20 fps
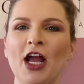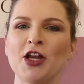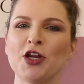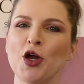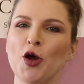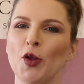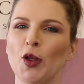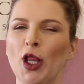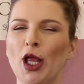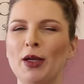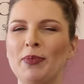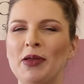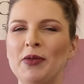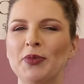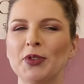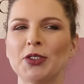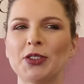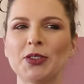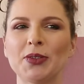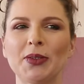I know a lot of
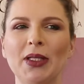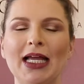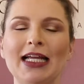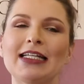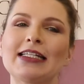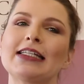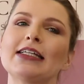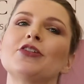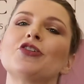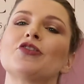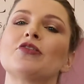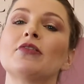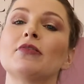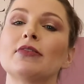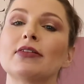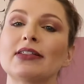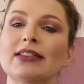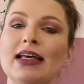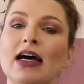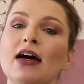people do like digital
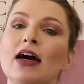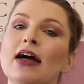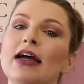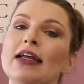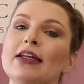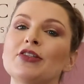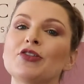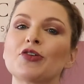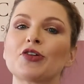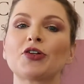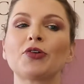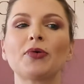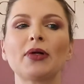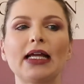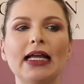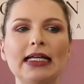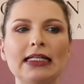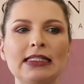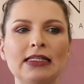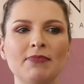designs or
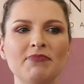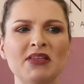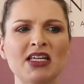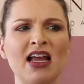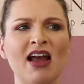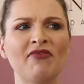create something,